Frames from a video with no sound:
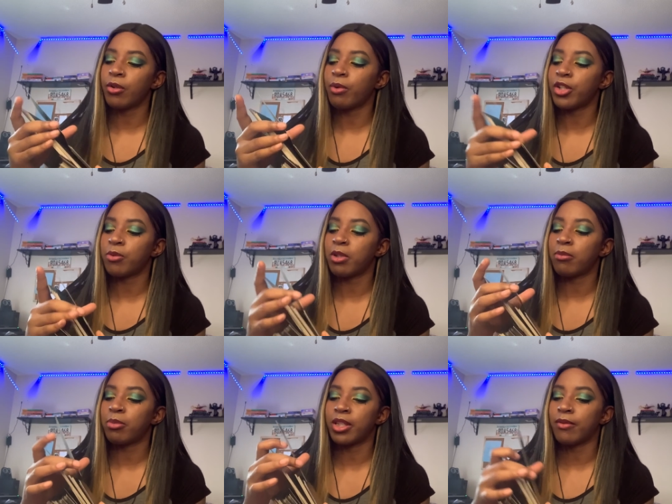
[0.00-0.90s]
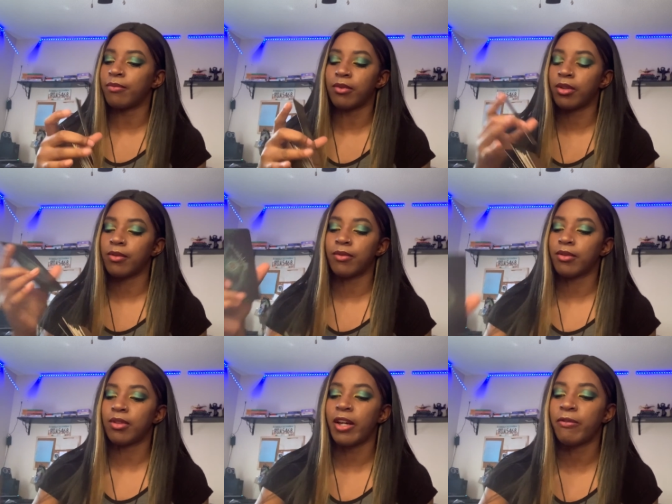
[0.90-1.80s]
regimen, but
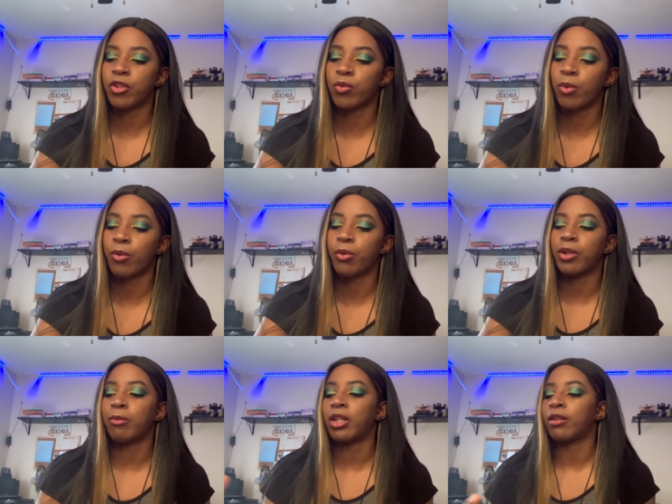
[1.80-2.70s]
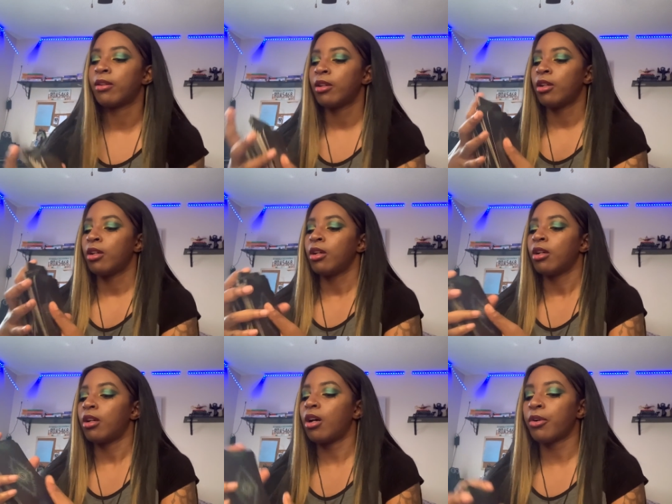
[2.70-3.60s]
life just won't quit, man.
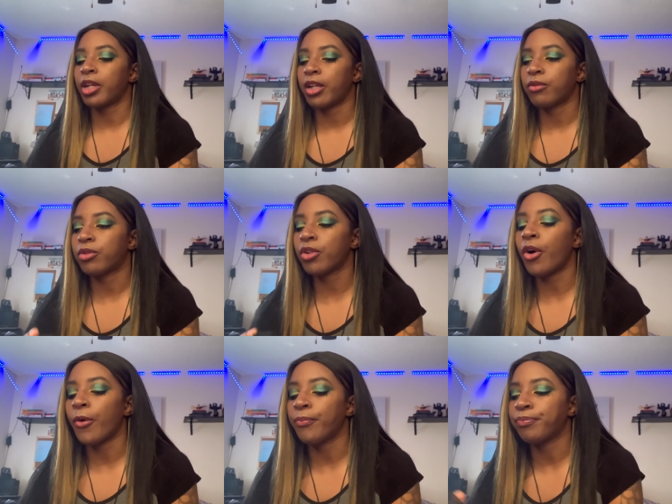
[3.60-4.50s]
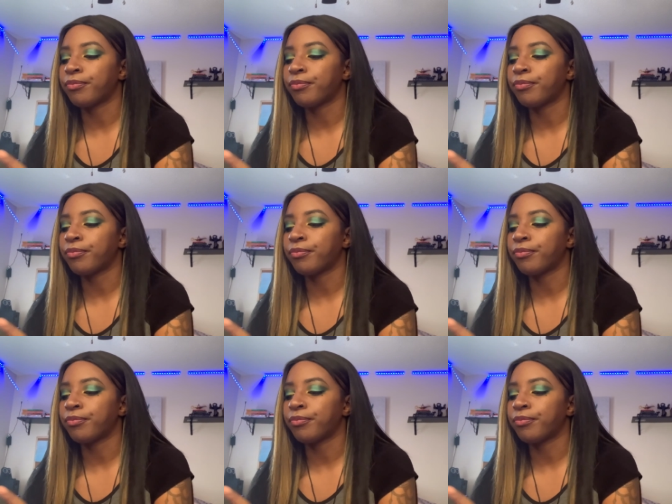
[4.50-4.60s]
Okay, so